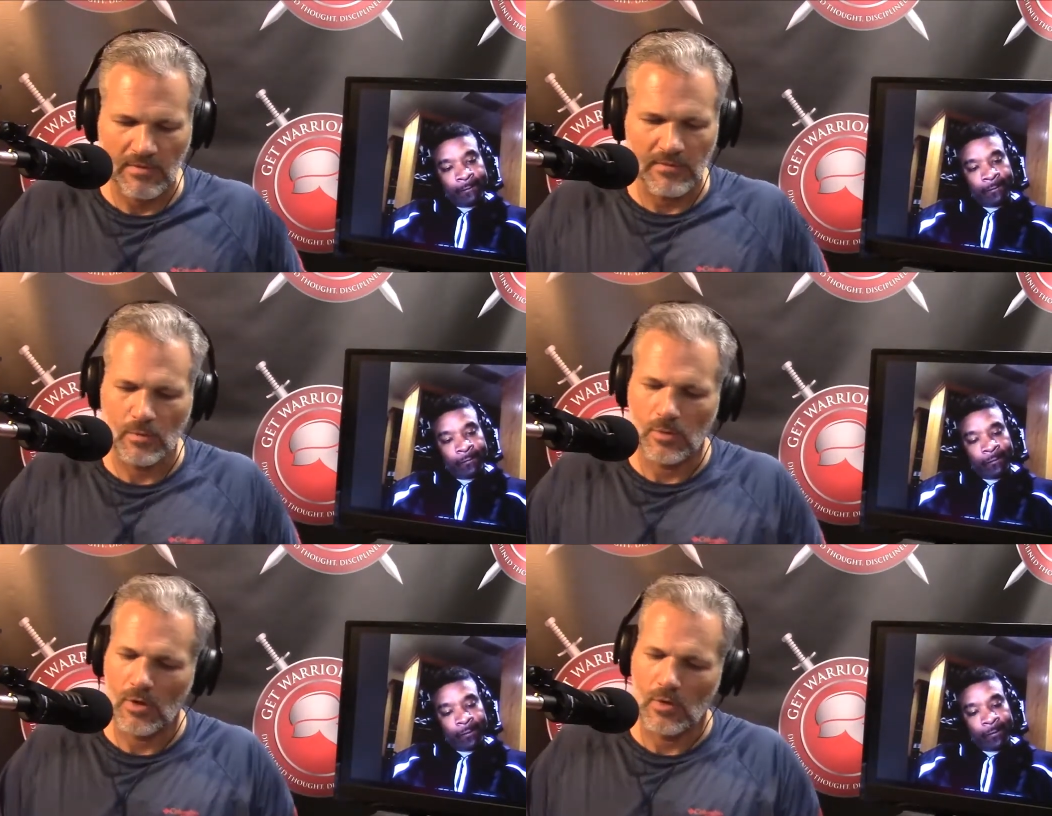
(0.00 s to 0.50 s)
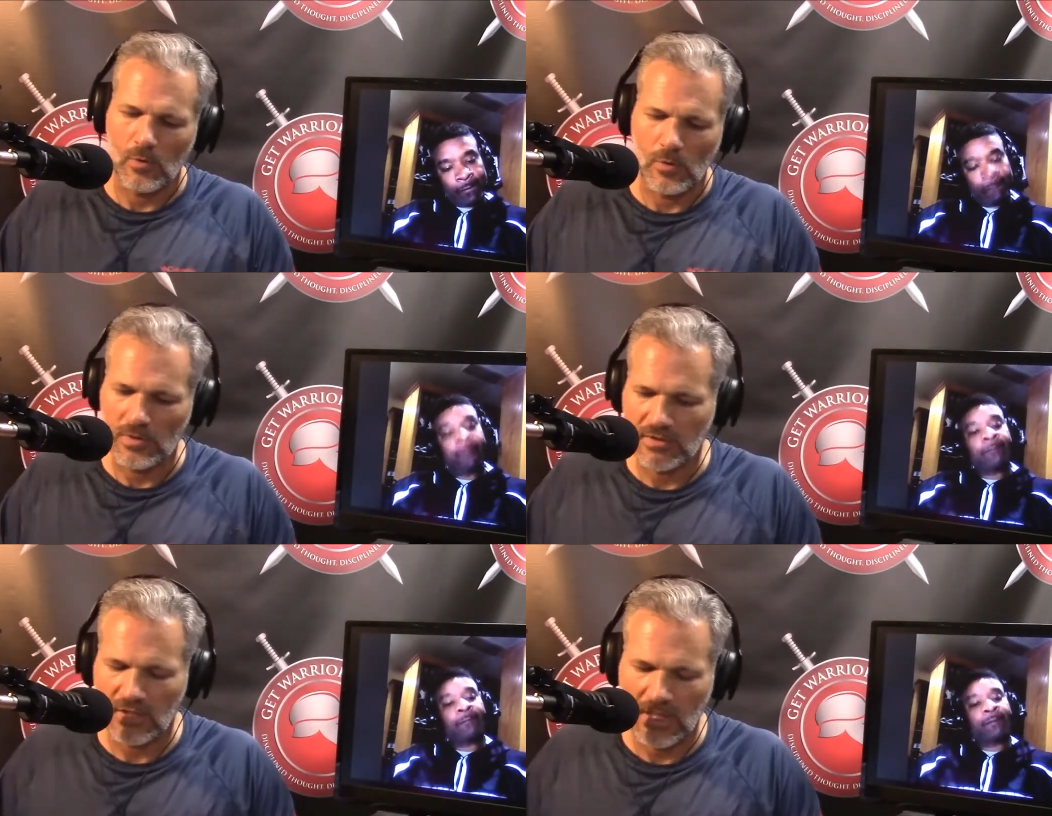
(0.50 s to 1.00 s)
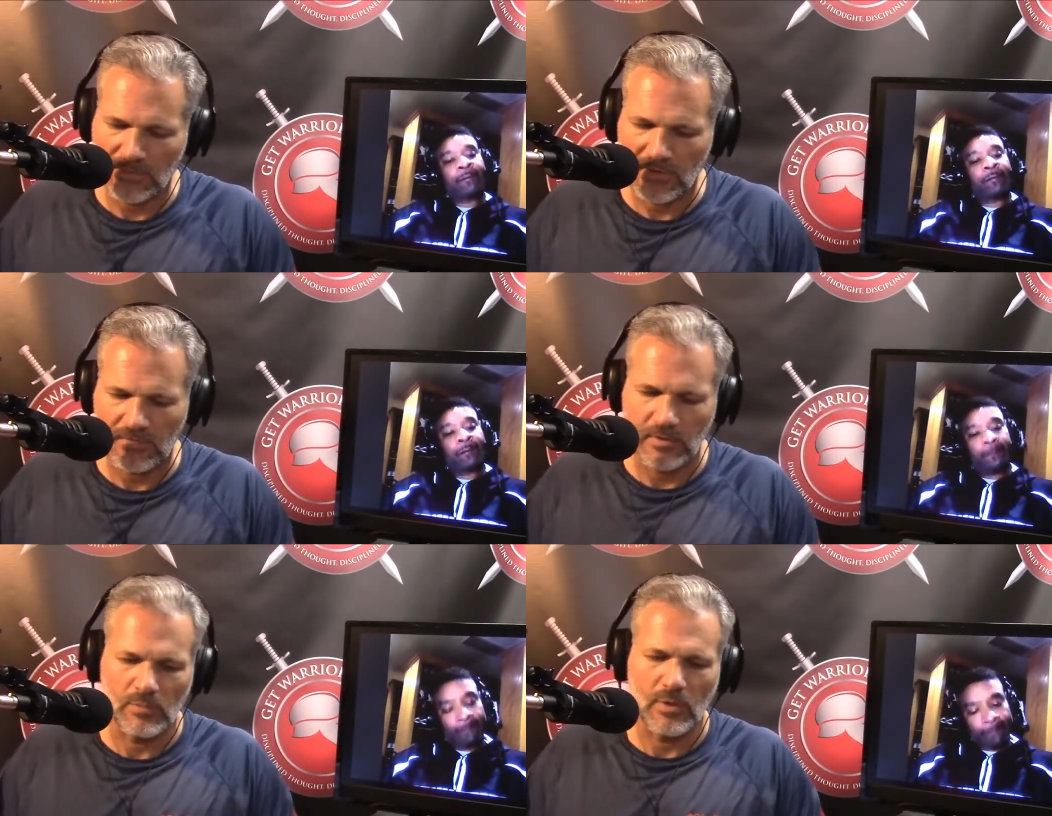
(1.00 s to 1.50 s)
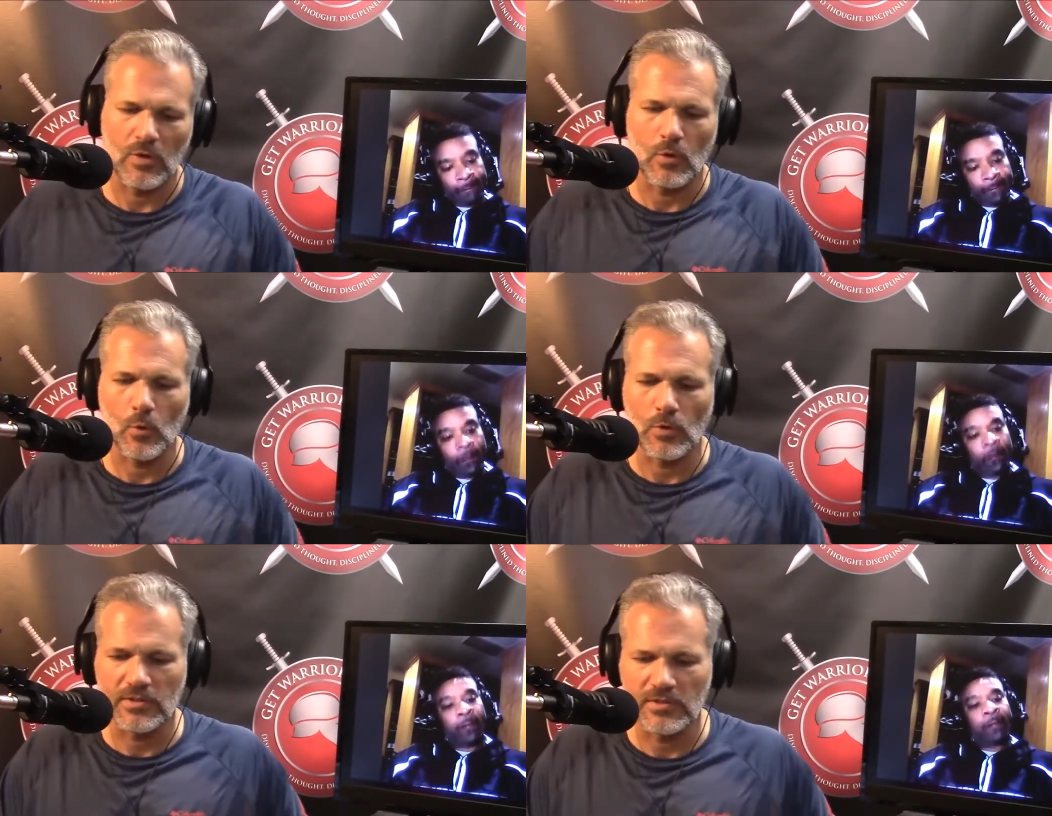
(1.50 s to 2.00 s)
Speaker 1: football or it's Clemson football
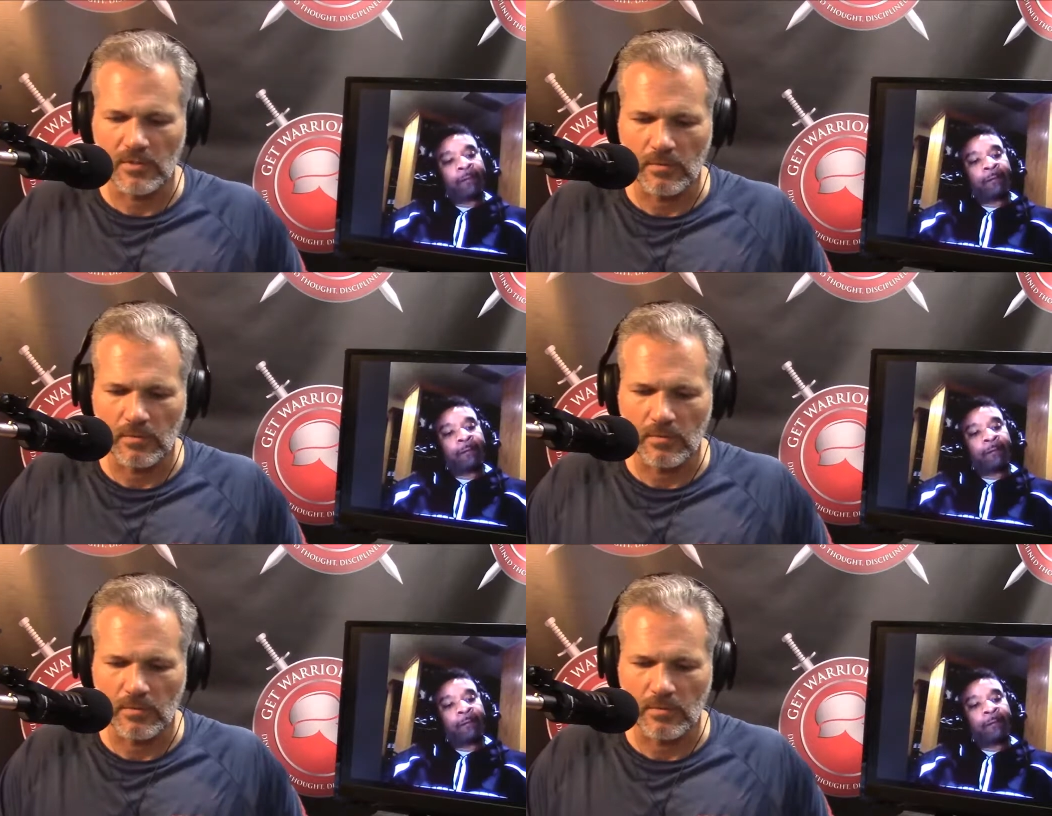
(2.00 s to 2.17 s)
or it's the